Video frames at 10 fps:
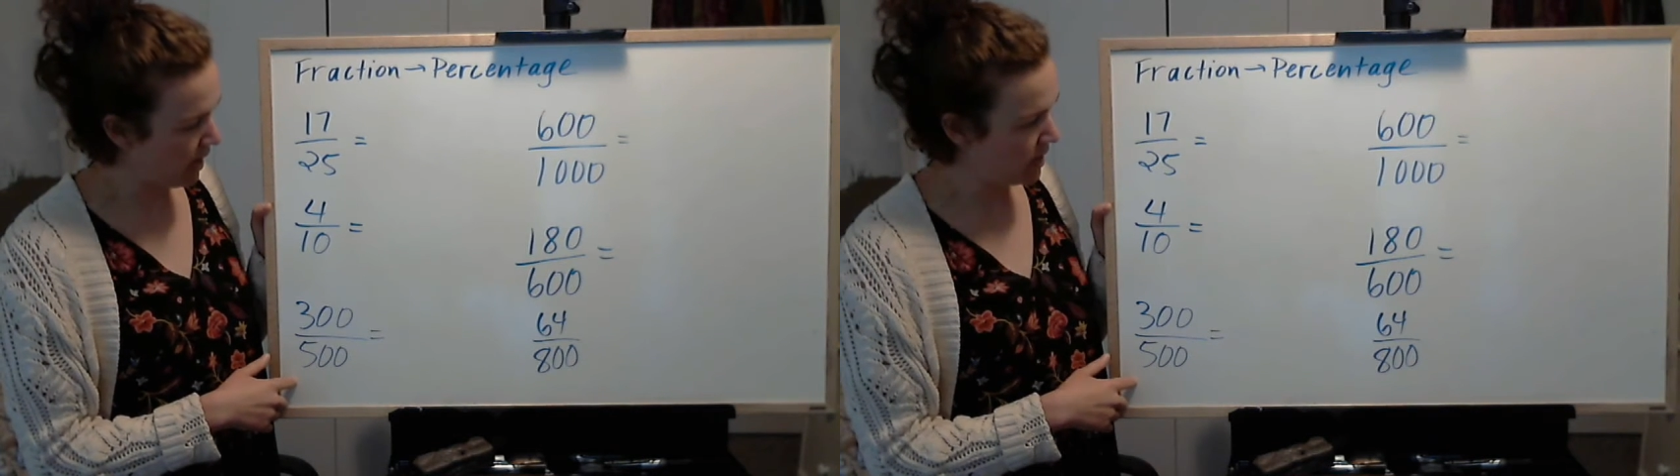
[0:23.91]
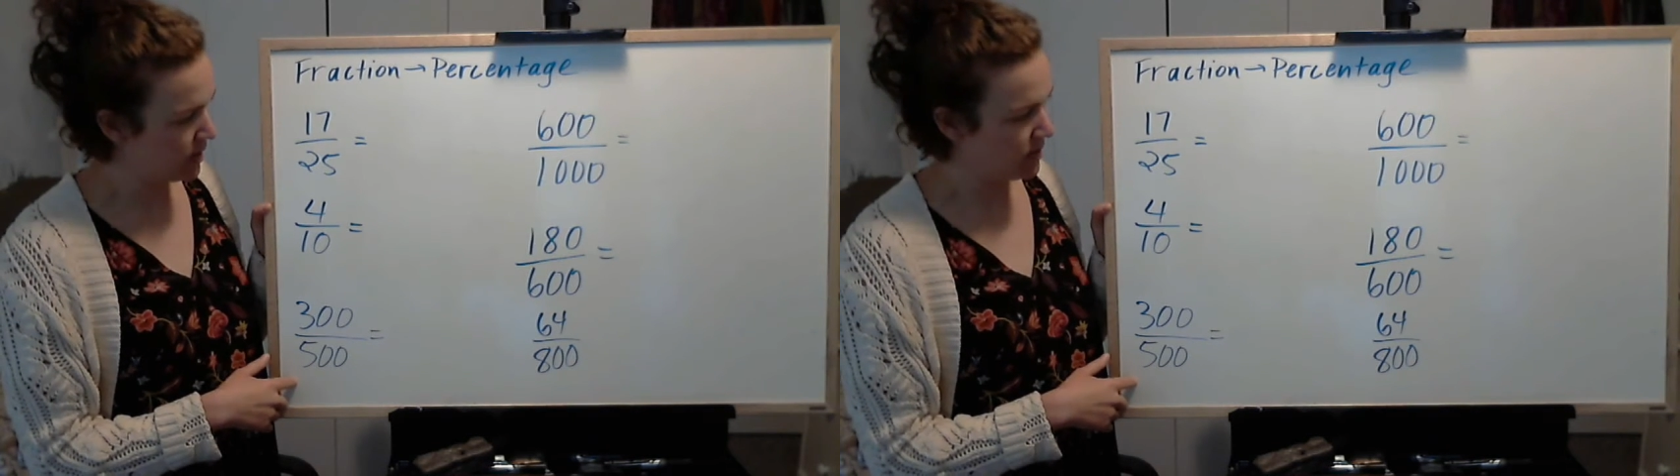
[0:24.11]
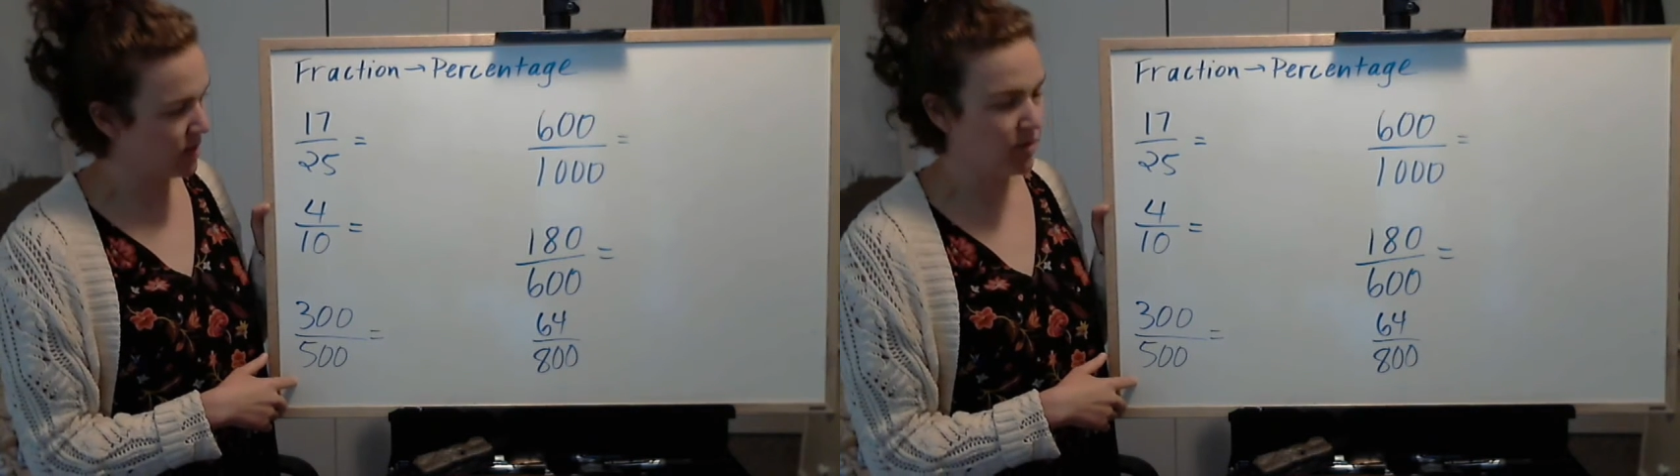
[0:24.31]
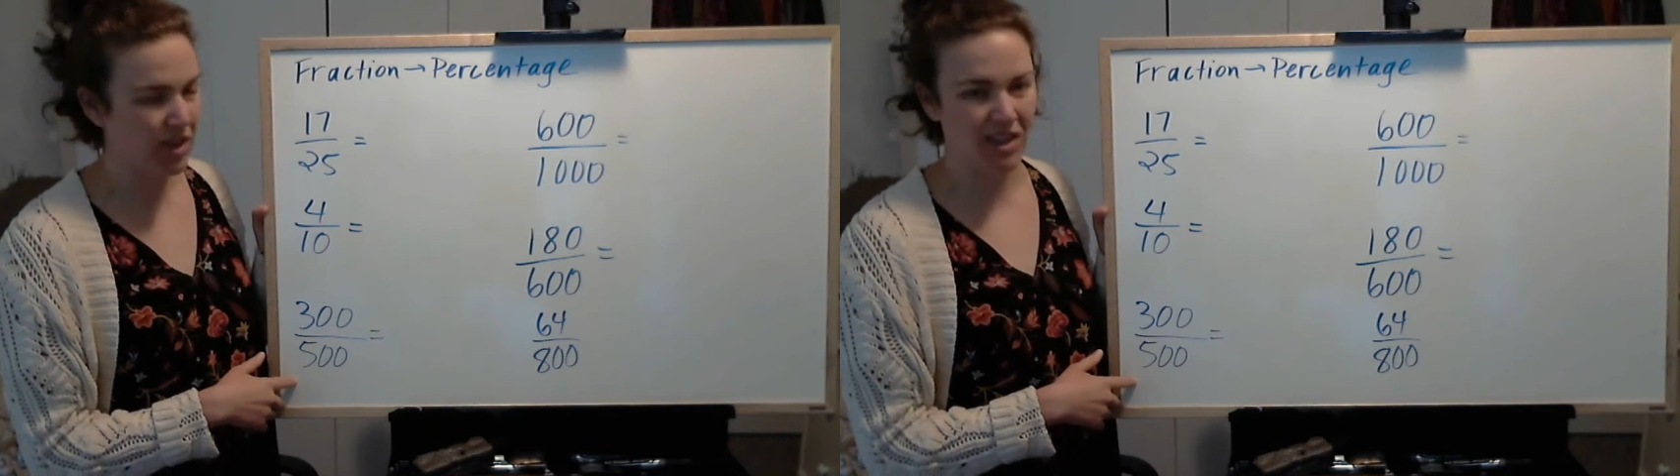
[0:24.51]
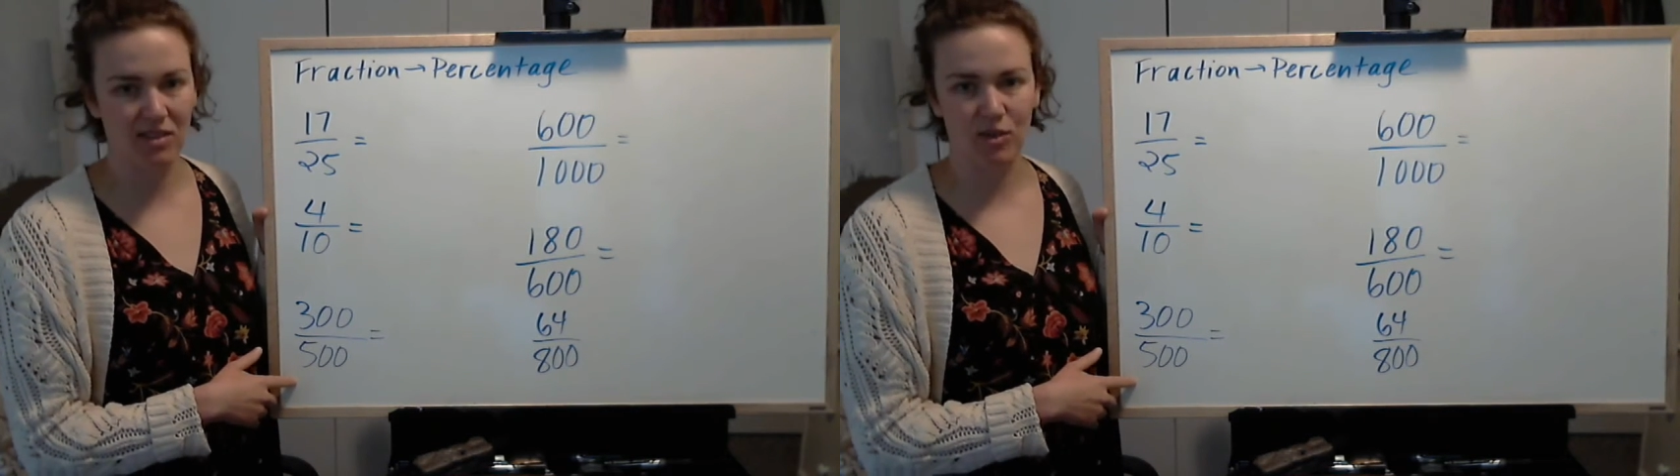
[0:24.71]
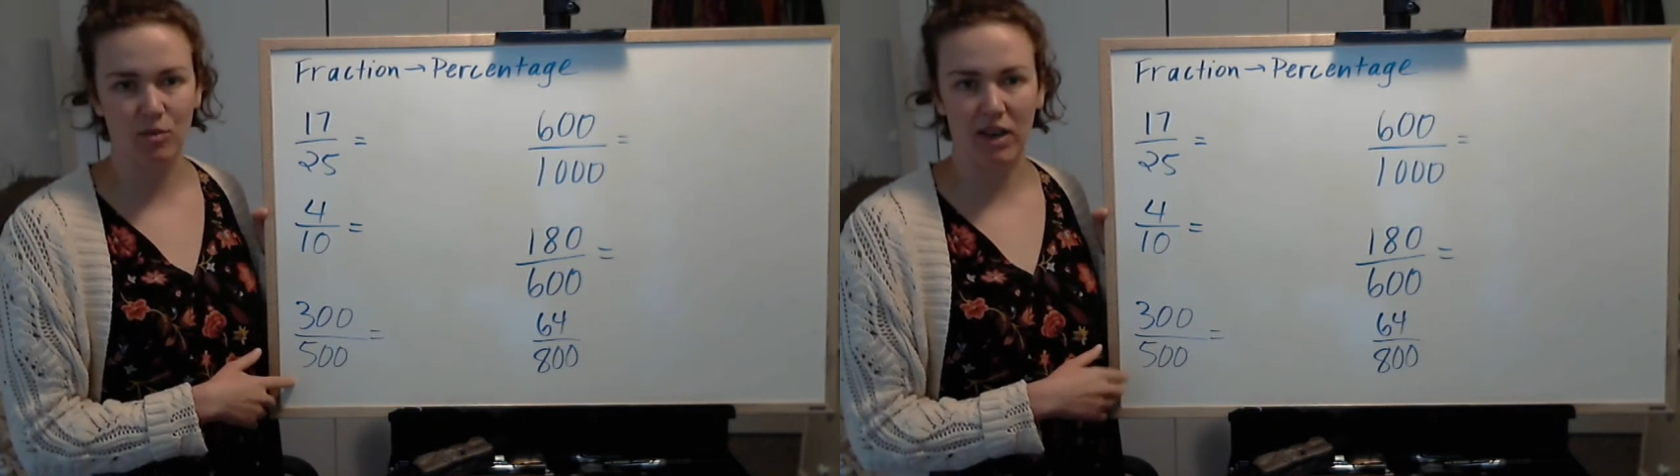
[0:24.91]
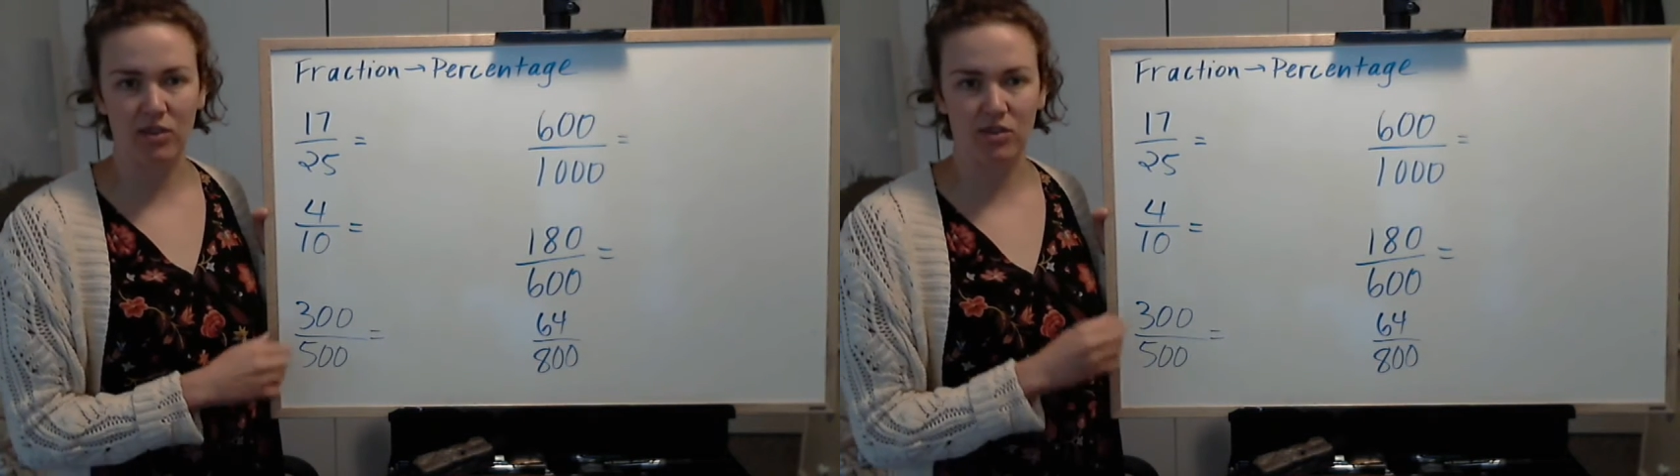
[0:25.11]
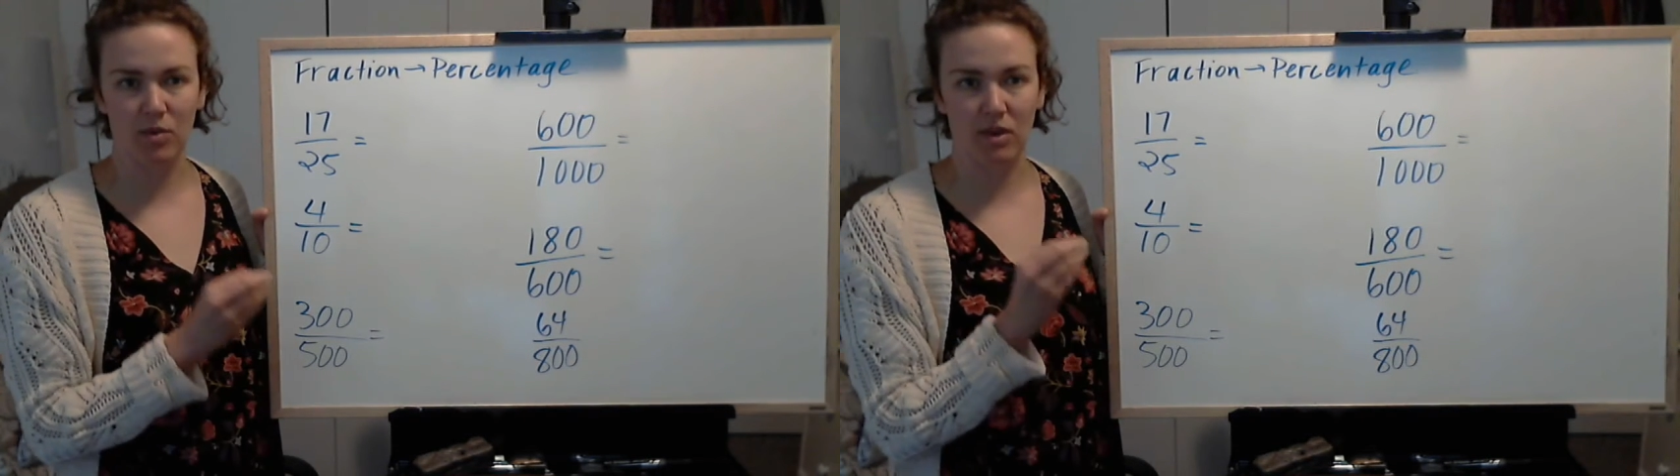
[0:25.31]
and in some cases you might
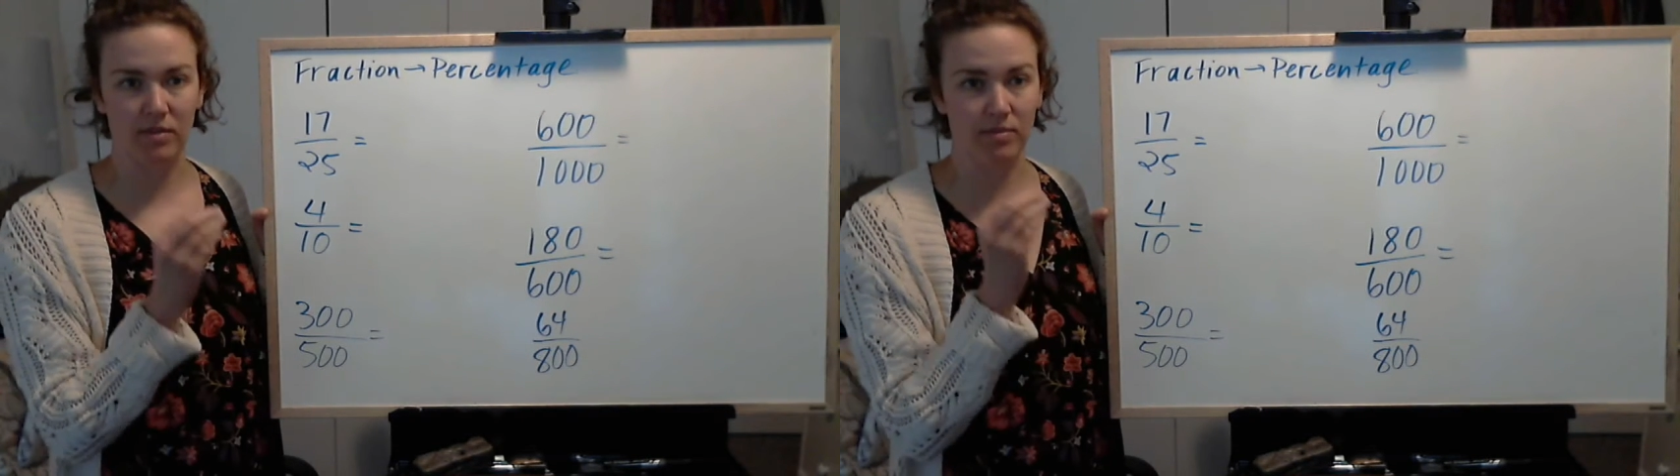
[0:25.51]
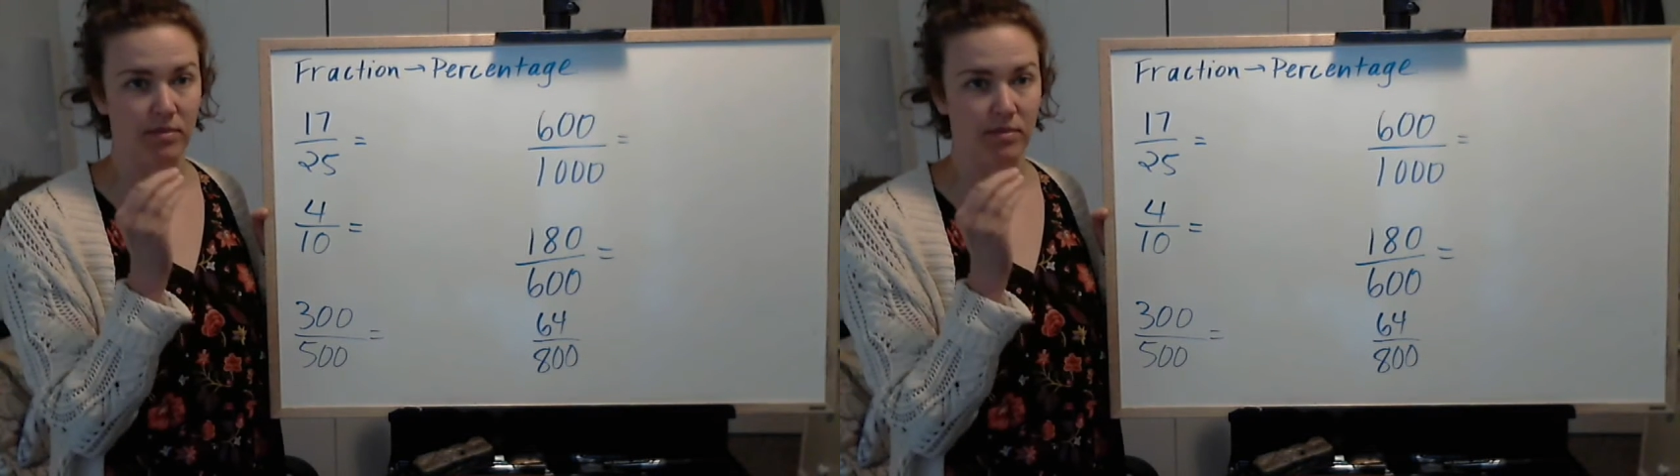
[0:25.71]
just want to